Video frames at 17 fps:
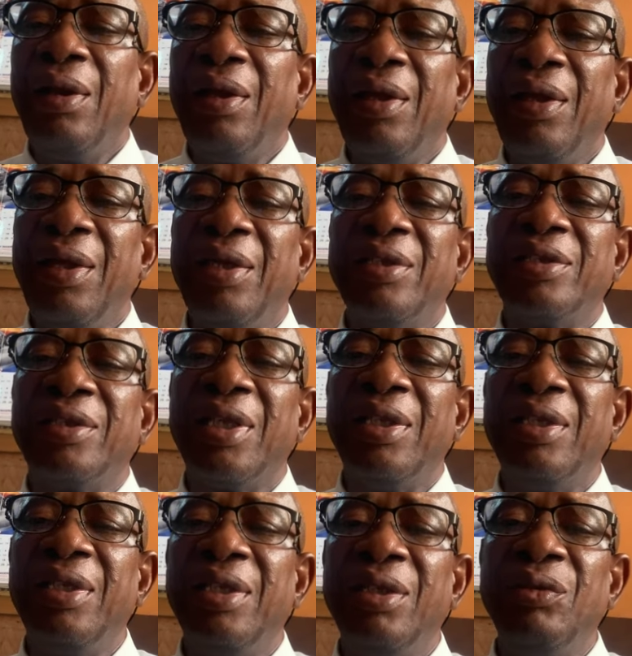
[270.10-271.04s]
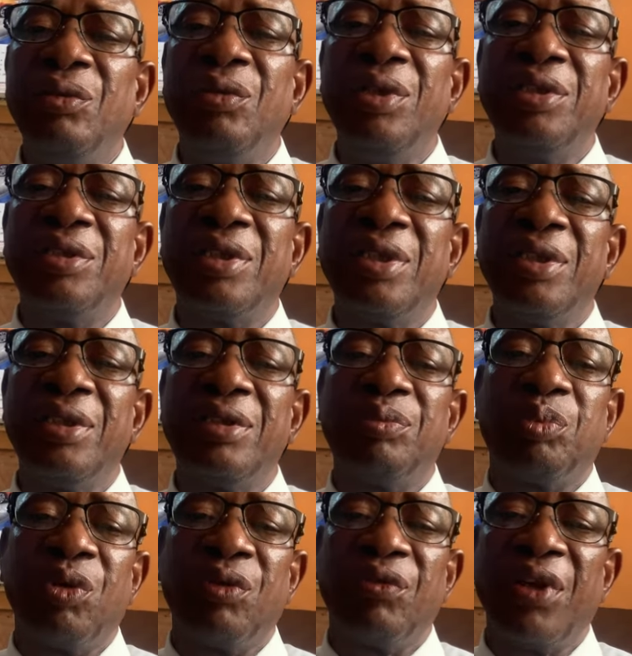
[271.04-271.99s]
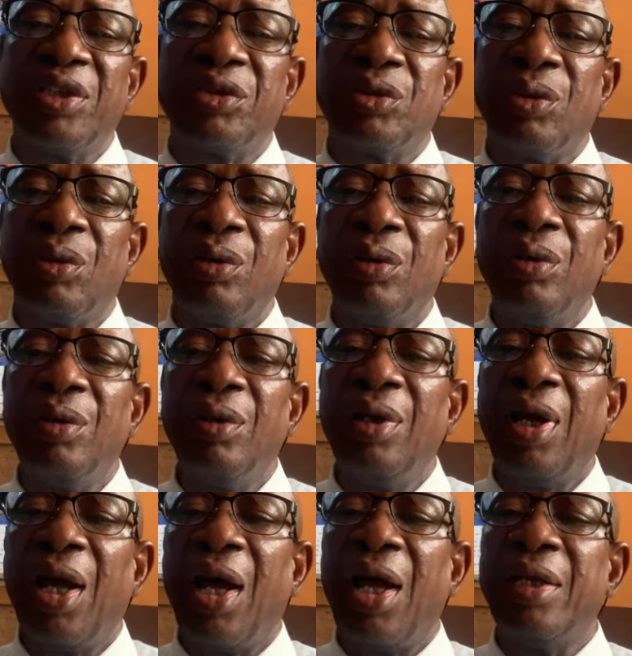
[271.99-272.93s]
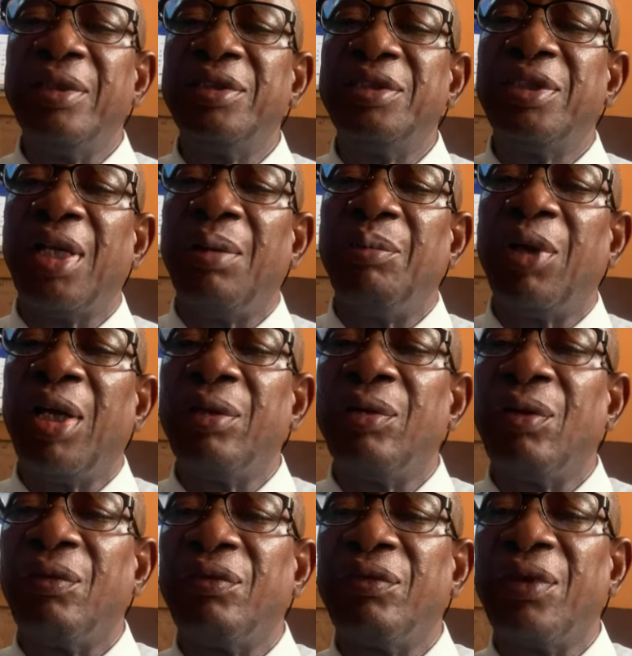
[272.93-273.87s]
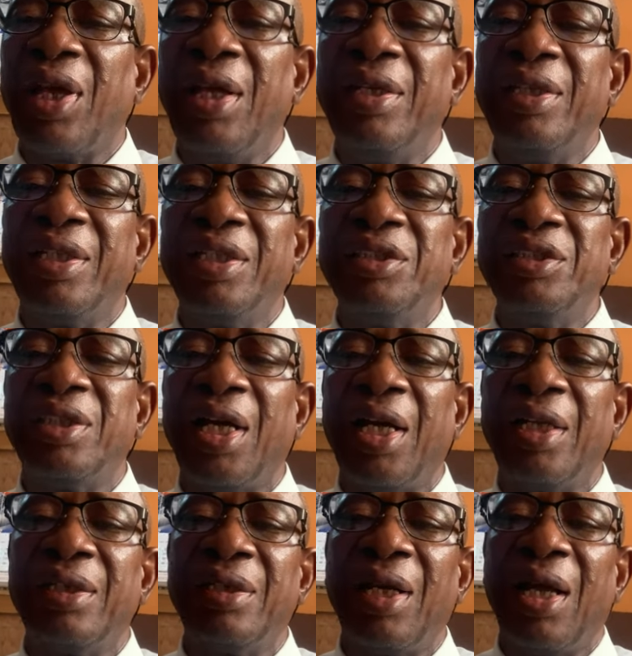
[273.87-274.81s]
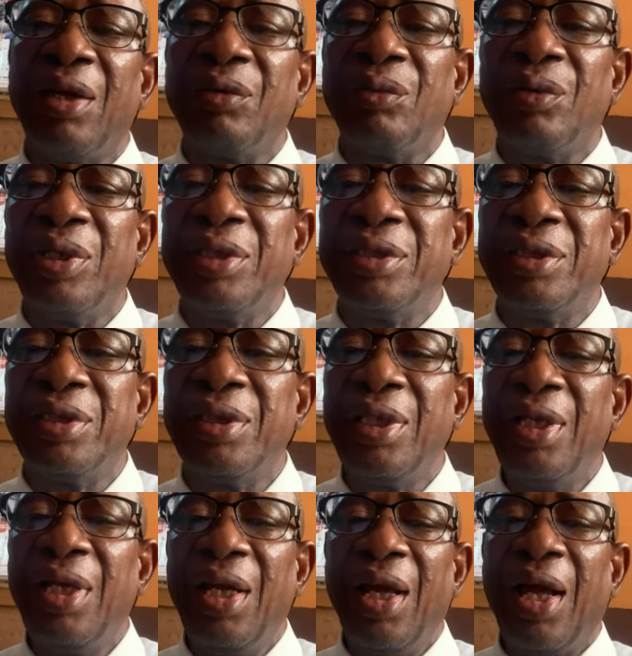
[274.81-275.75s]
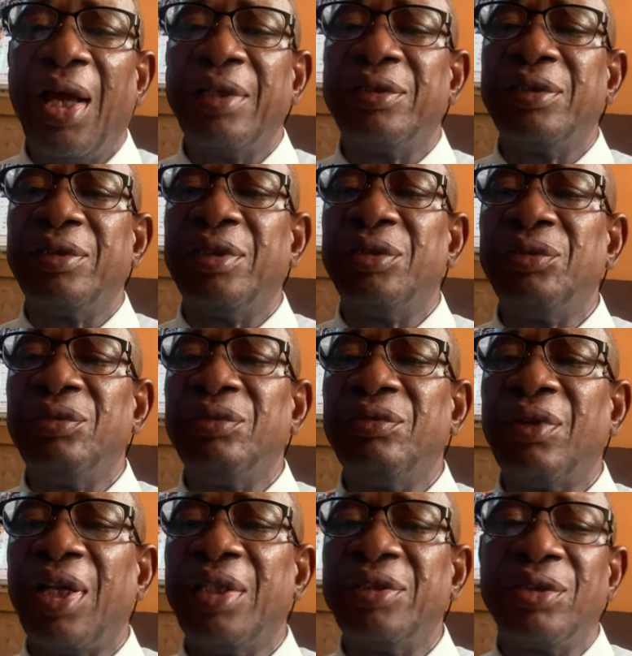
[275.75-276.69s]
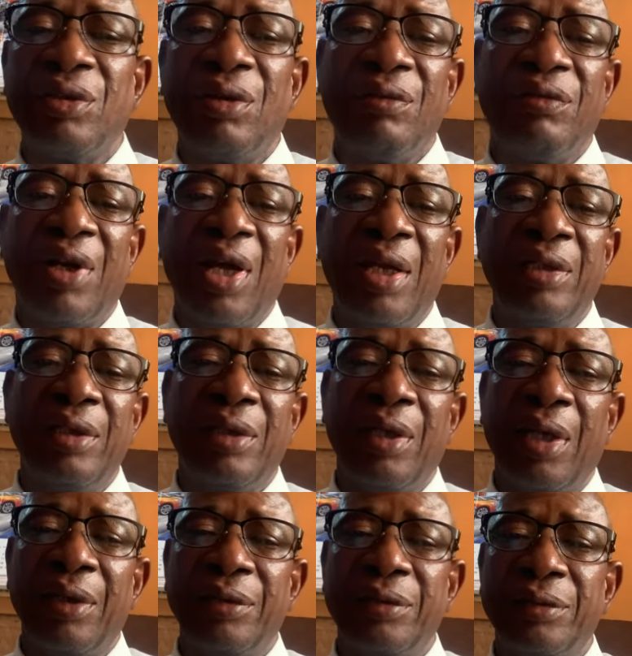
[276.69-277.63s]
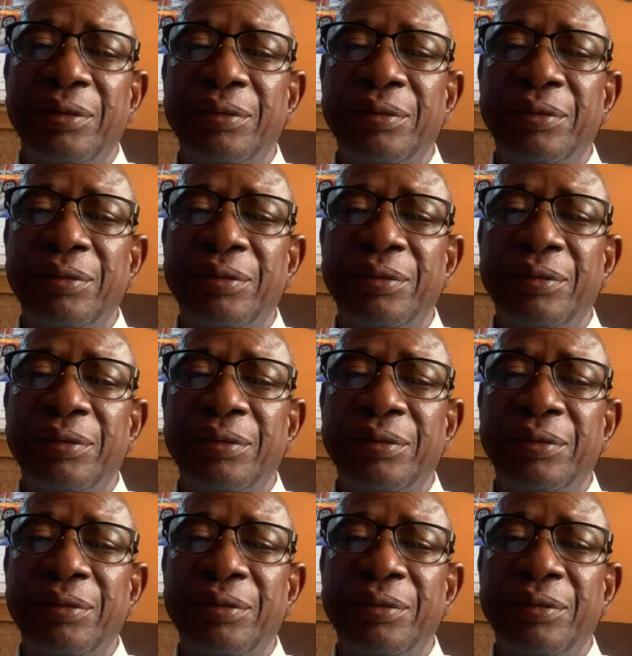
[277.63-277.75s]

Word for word: He is a linguistics professor and chairman of endangered language at the University of Adelaide.